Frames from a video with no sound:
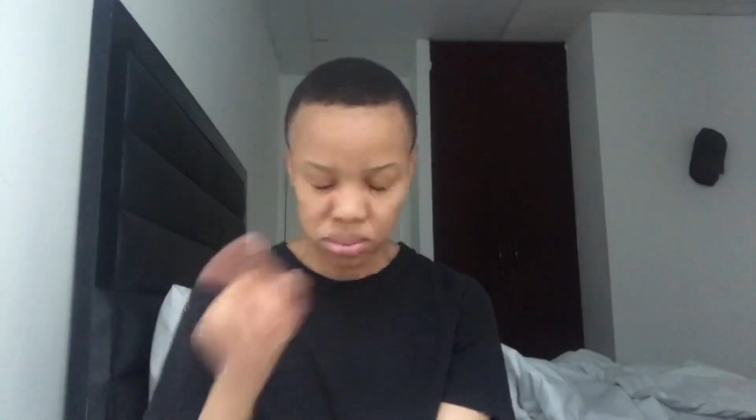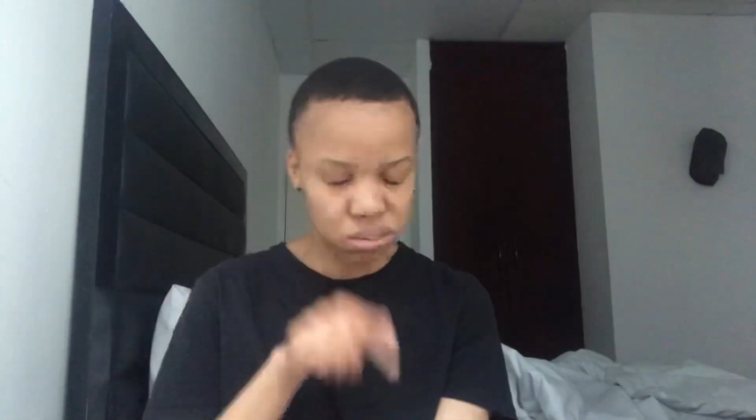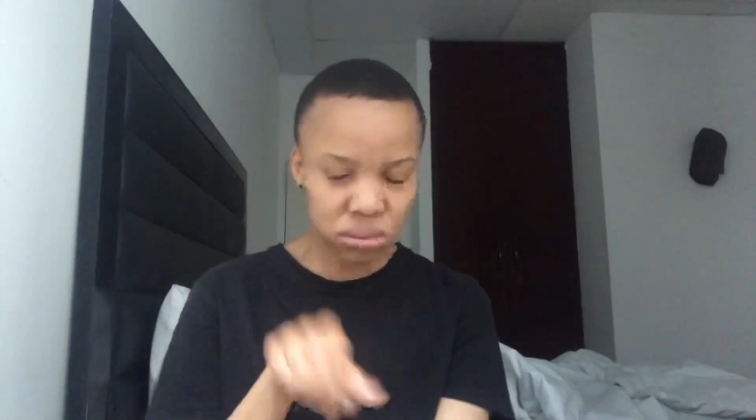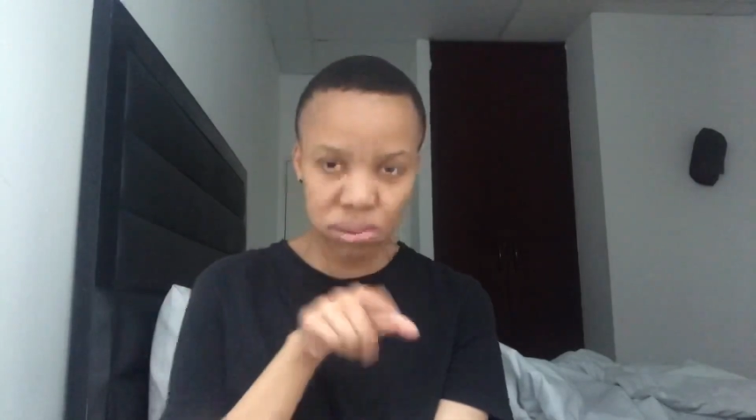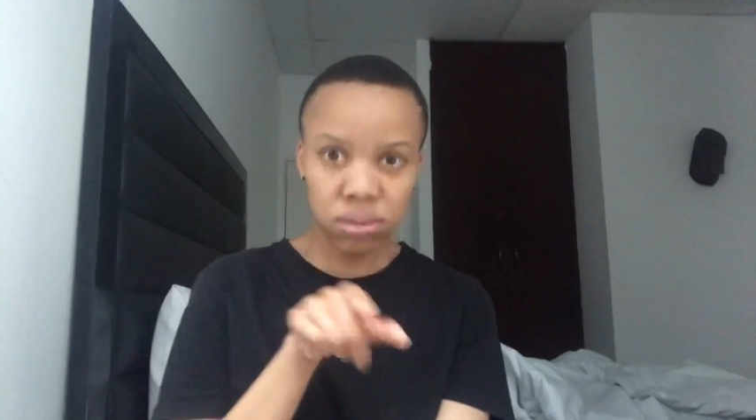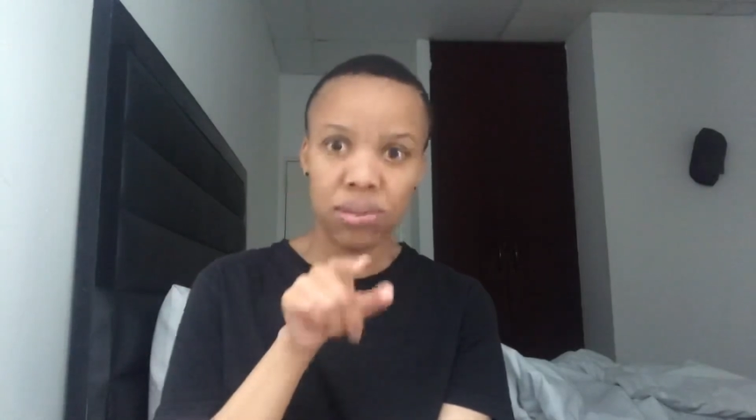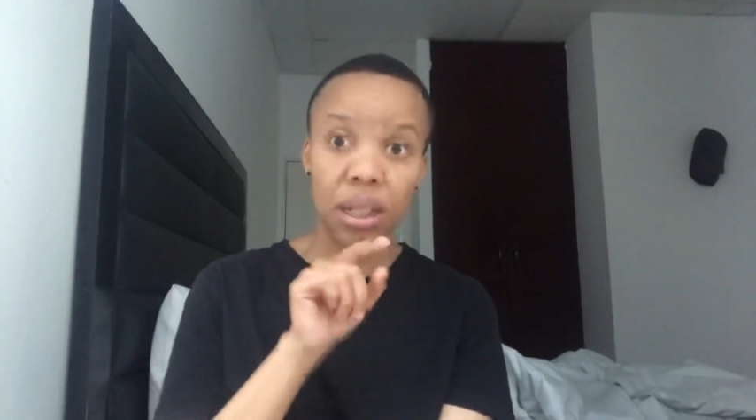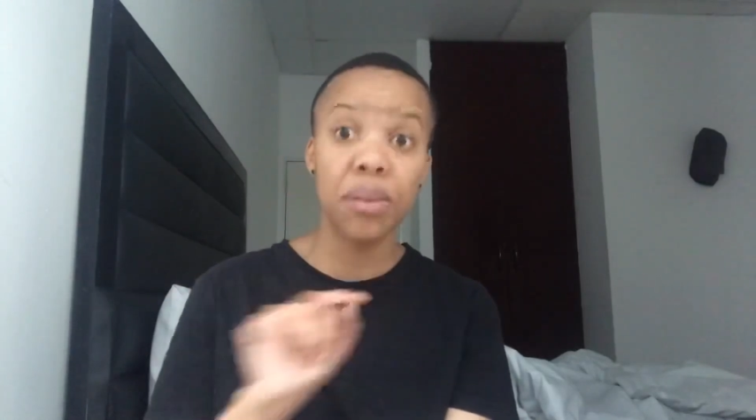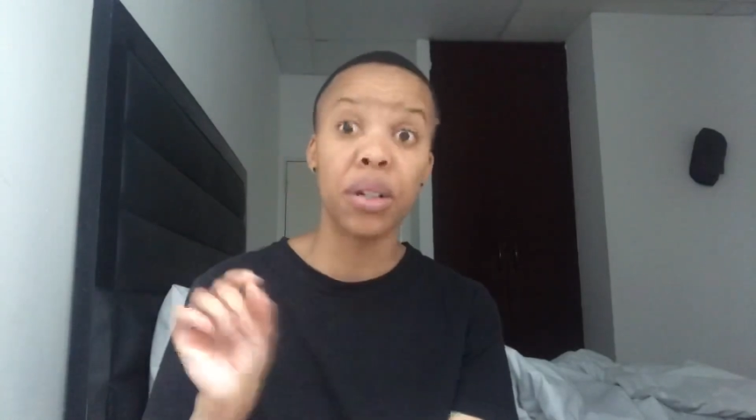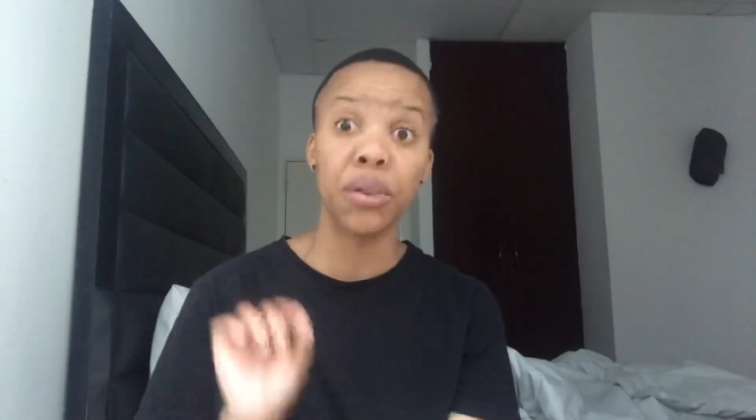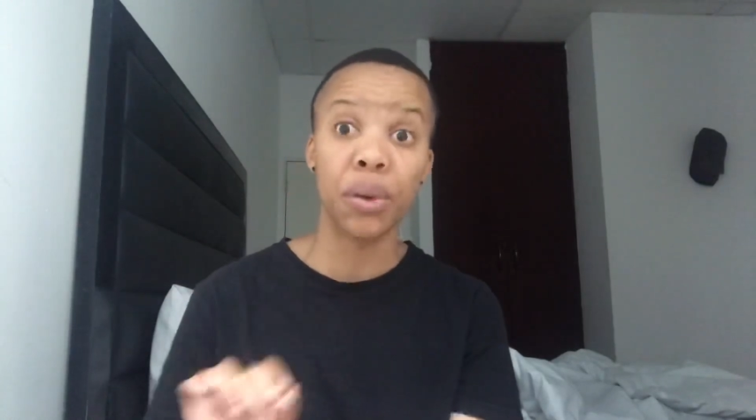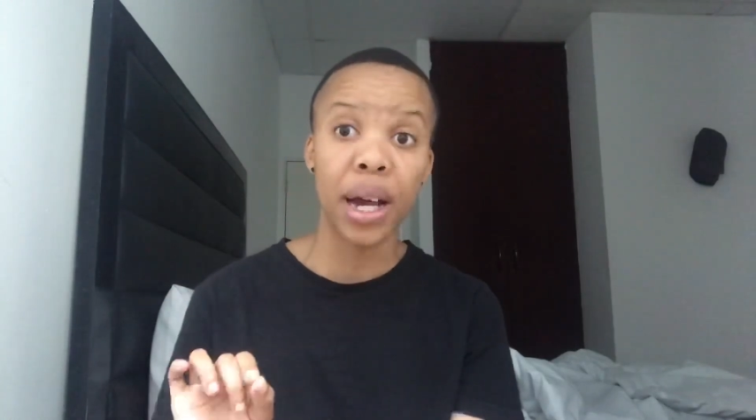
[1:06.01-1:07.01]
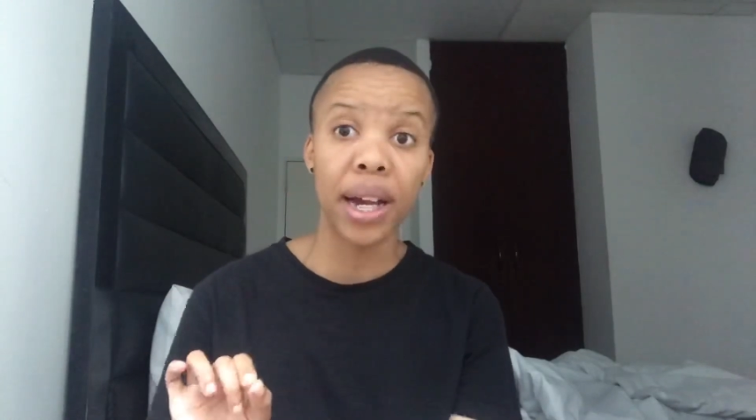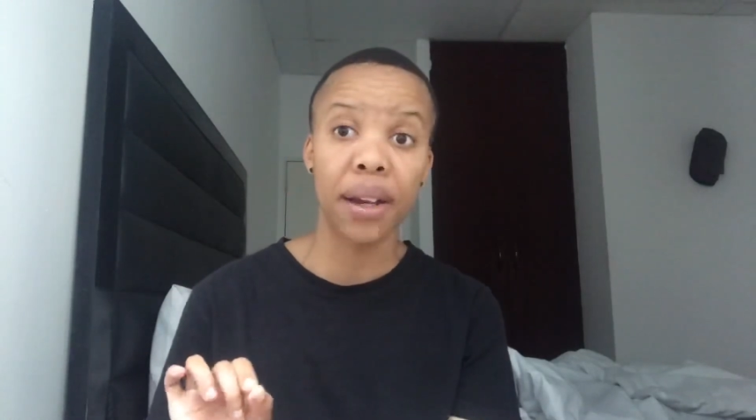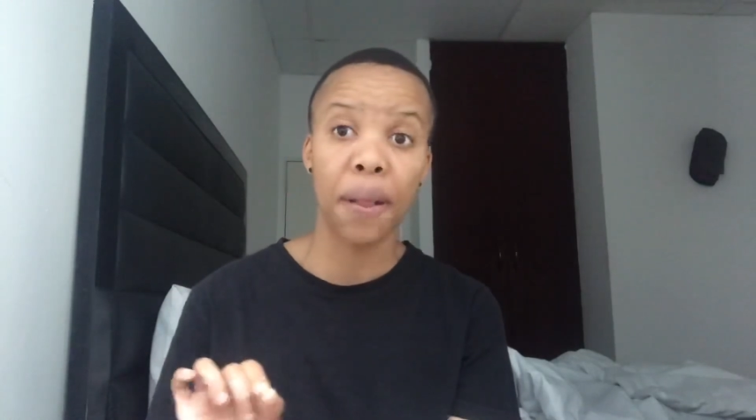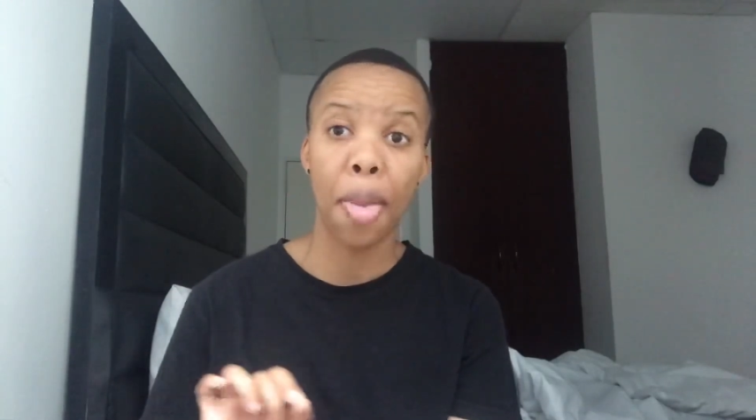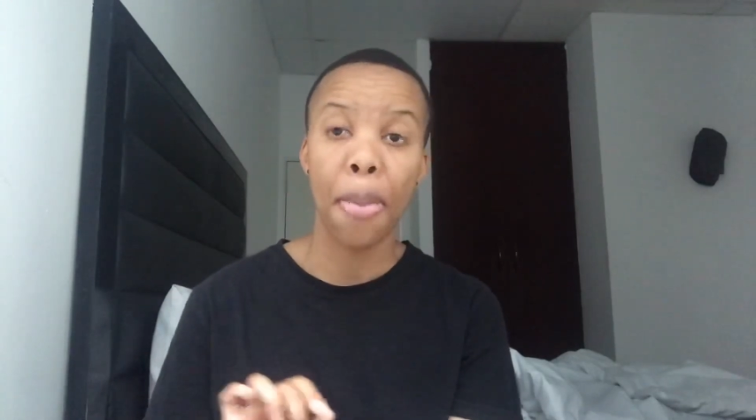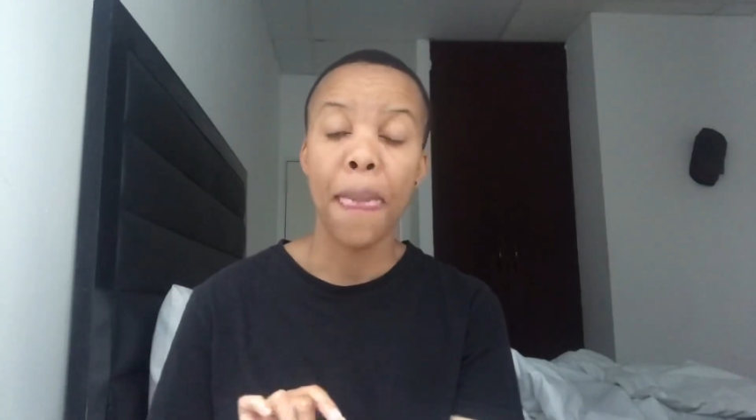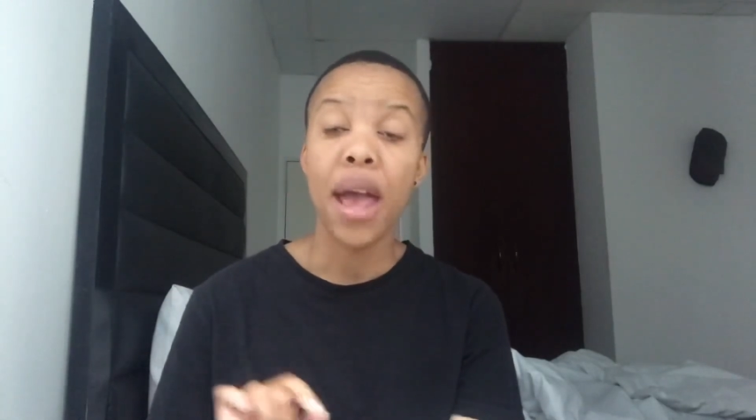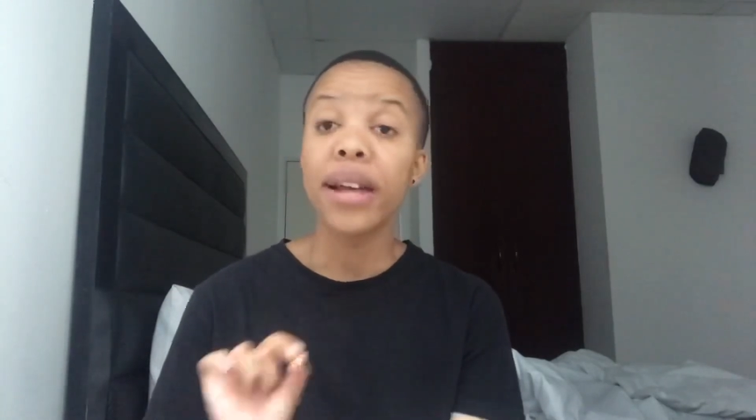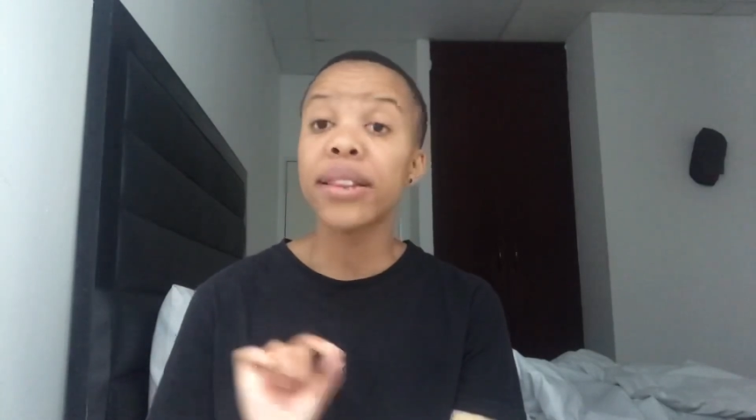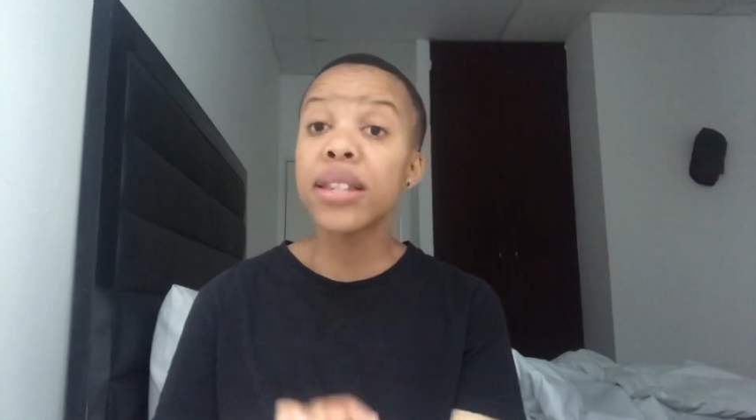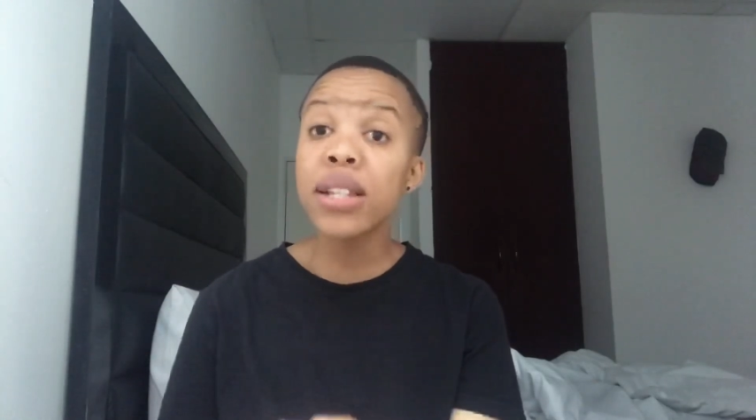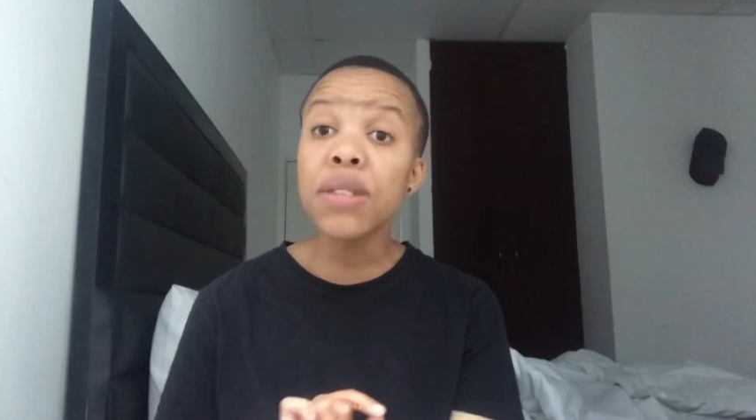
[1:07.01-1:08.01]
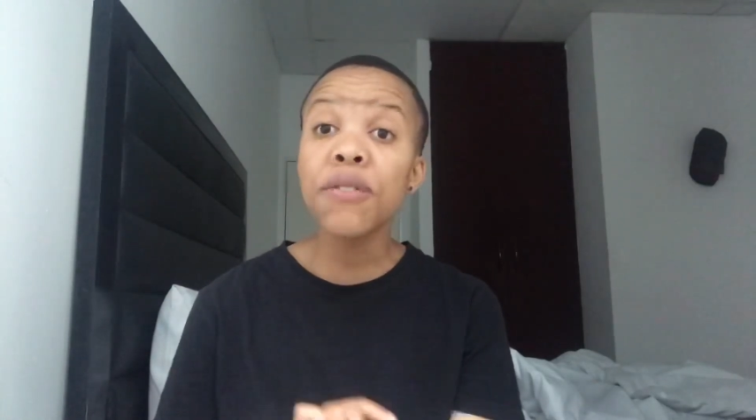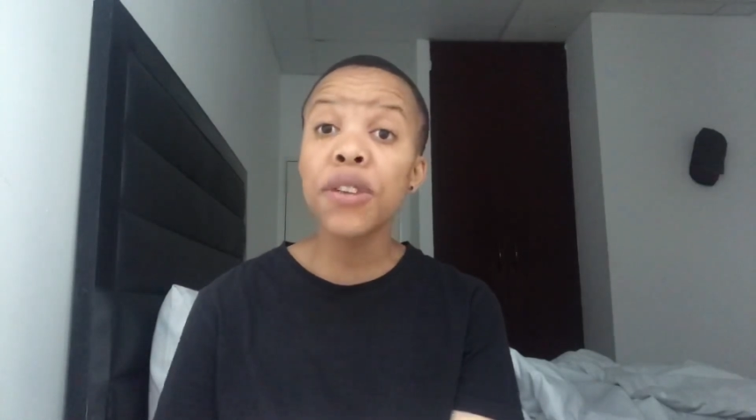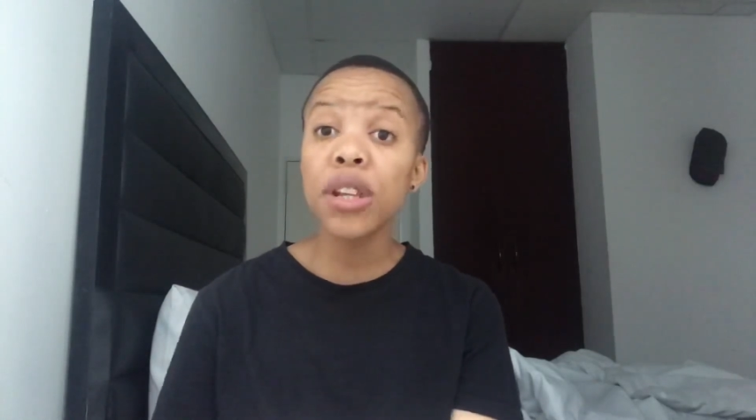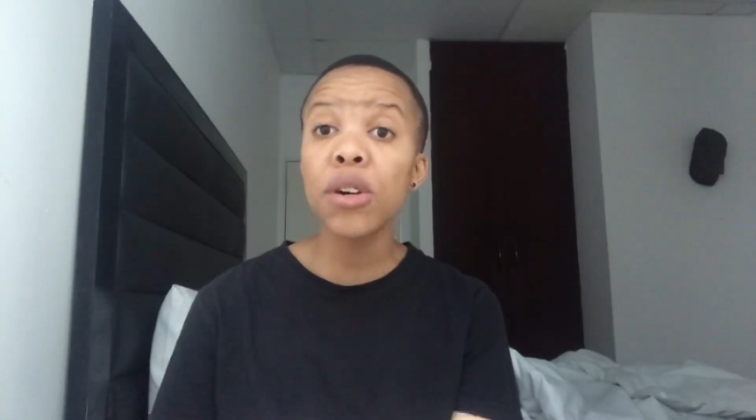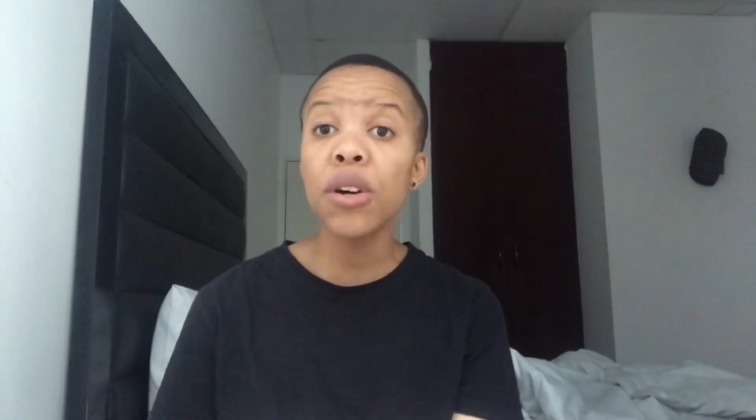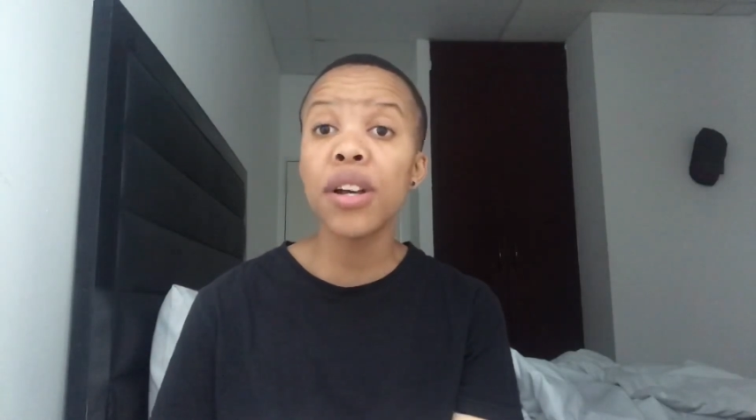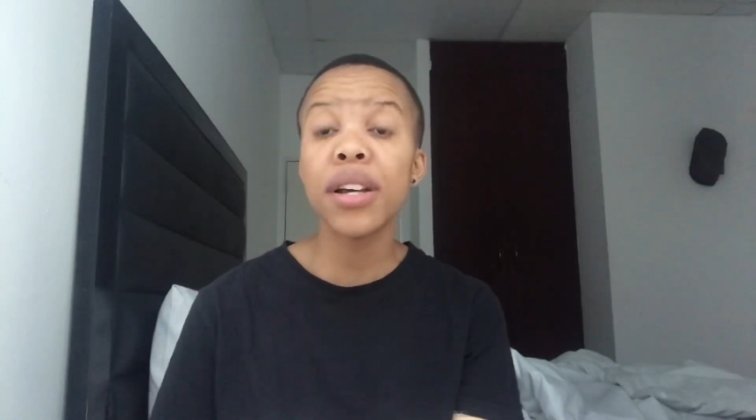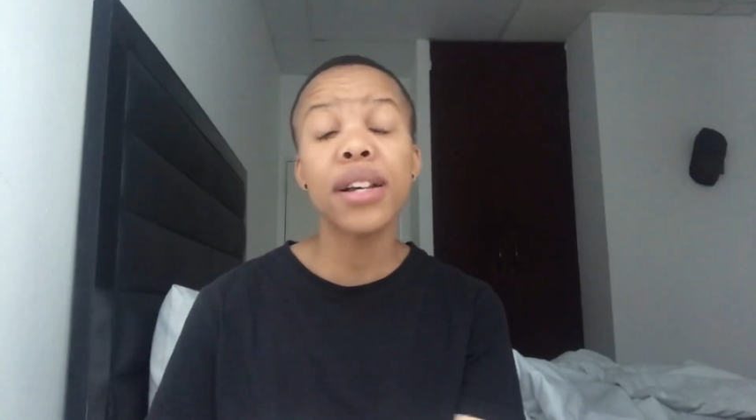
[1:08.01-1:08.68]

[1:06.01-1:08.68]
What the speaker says: Let me rewind. This video